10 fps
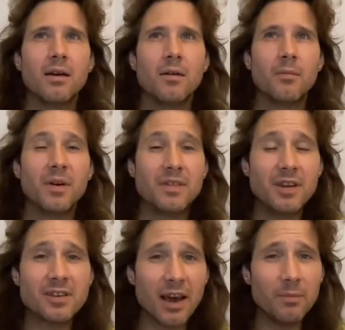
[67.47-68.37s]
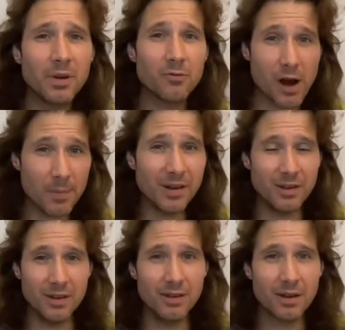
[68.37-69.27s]
But this can be
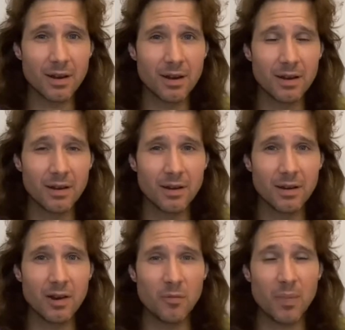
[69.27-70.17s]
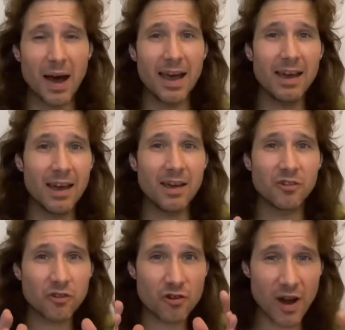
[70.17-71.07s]
remedied by
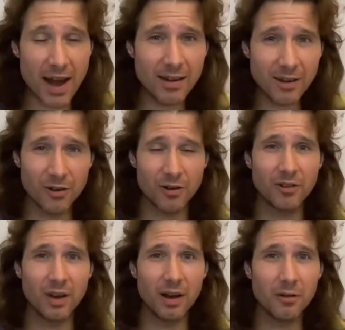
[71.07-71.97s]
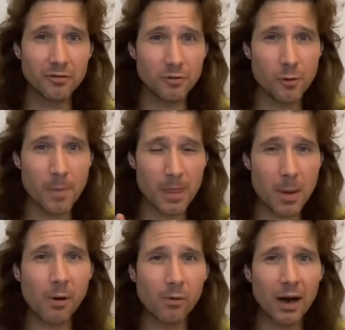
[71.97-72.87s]
training yourself to,
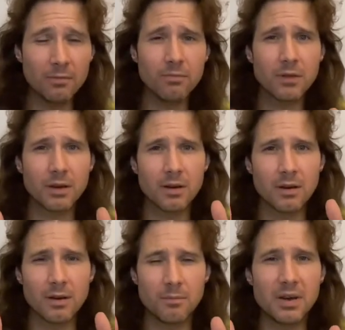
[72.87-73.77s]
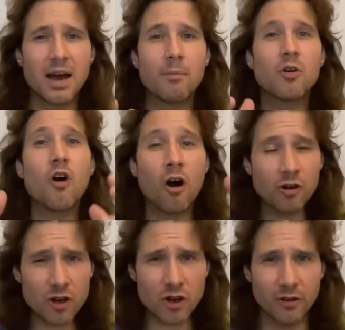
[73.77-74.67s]
number one, become
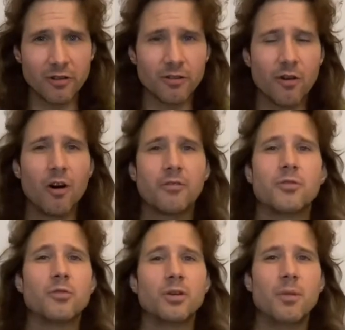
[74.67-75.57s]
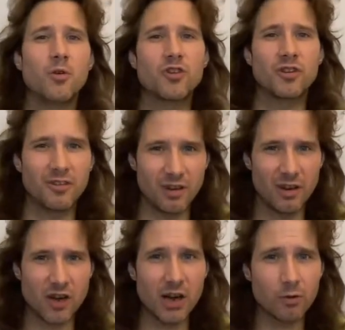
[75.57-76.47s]
conscious of your emotions in
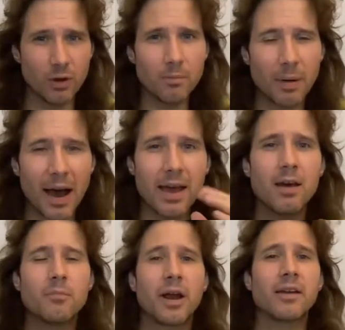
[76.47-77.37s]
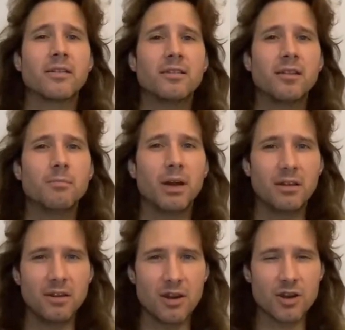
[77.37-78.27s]
general by practicing
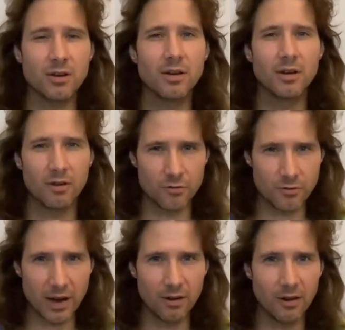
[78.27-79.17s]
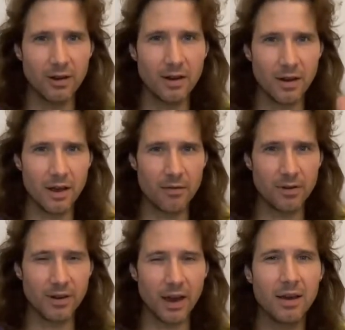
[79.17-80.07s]
meditation regularly, every
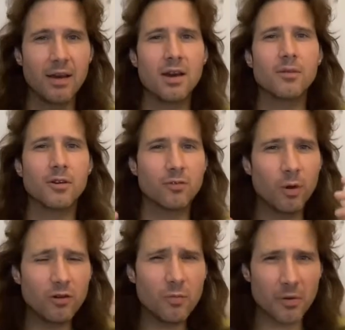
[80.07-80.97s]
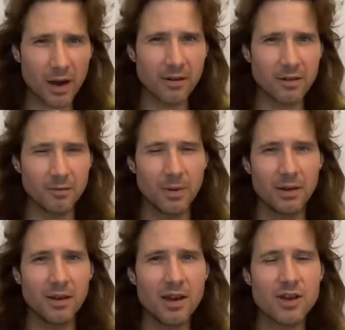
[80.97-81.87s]
day. Because what you practice in
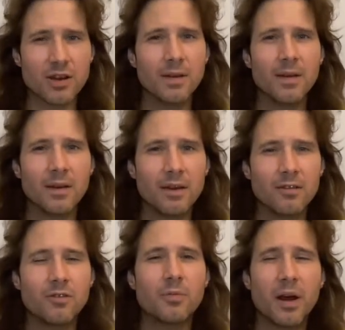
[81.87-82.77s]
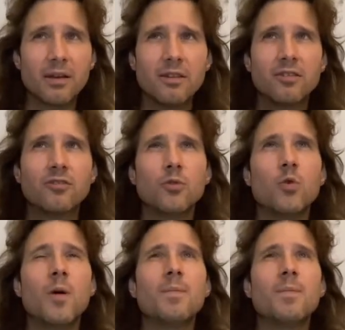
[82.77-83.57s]
meditation is you practice to